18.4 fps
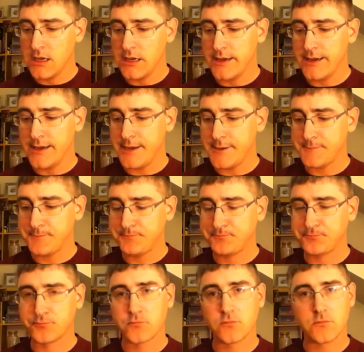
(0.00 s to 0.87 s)
Uh,
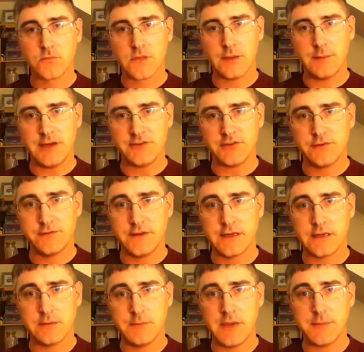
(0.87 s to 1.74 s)
I'm actually
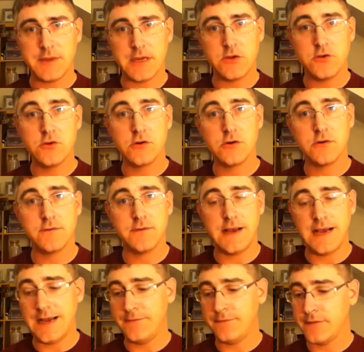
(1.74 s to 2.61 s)
thinking of maybe a North
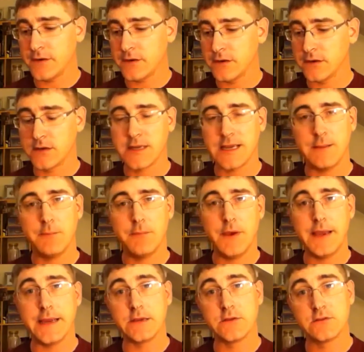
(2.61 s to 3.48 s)
African
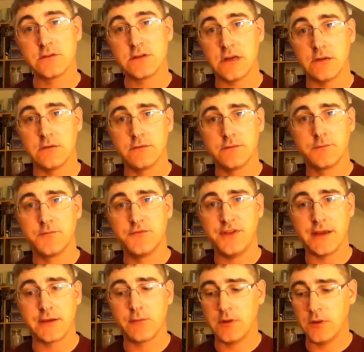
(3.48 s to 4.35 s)
campaign, you know,
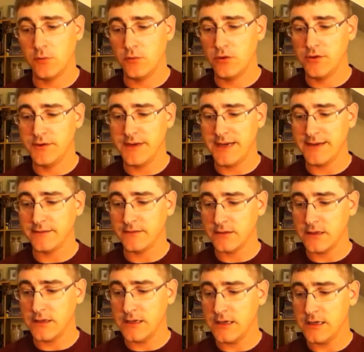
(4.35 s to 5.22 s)
Second World War, nine,
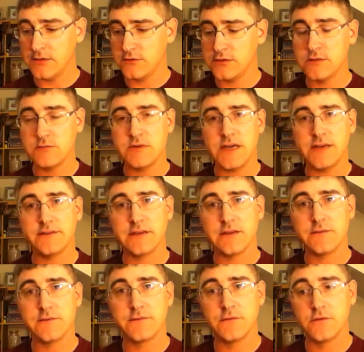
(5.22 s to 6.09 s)
uh, June
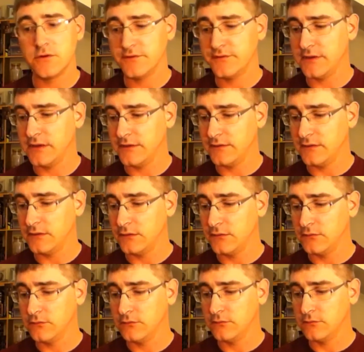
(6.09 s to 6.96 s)
1940
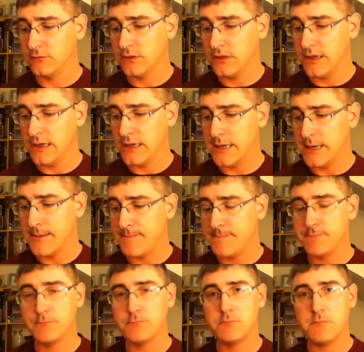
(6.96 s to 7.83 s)
till uh,
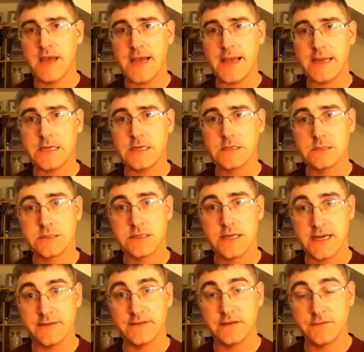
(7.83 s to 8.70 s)
May
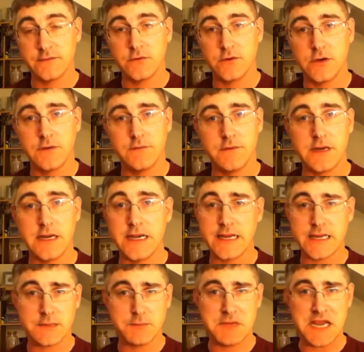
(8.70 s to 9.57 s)
1943,
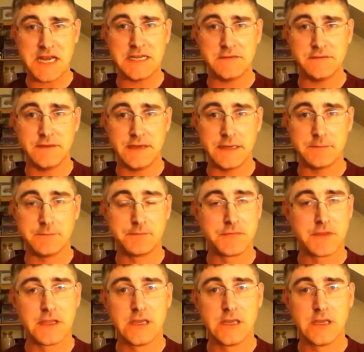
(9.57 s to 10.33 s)
and it can be anything.